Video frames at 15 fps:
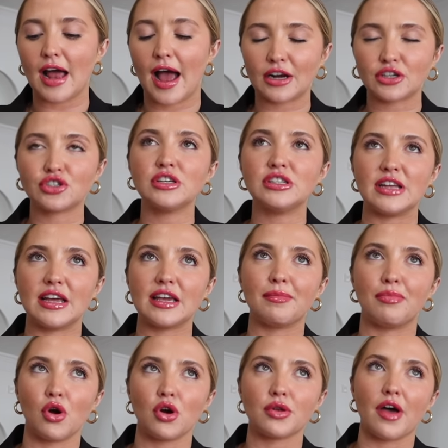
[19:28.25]
actually did get
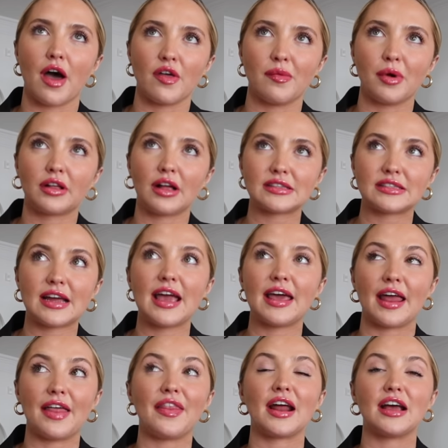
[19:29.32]
bored with the other book last night and
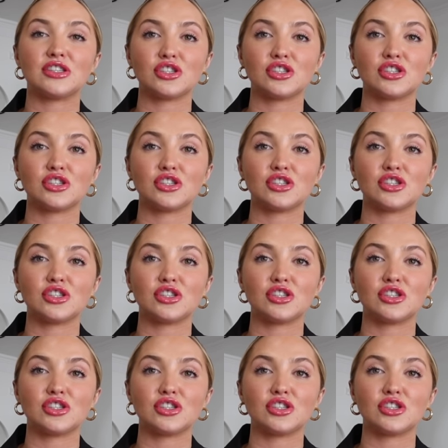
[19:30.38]
then I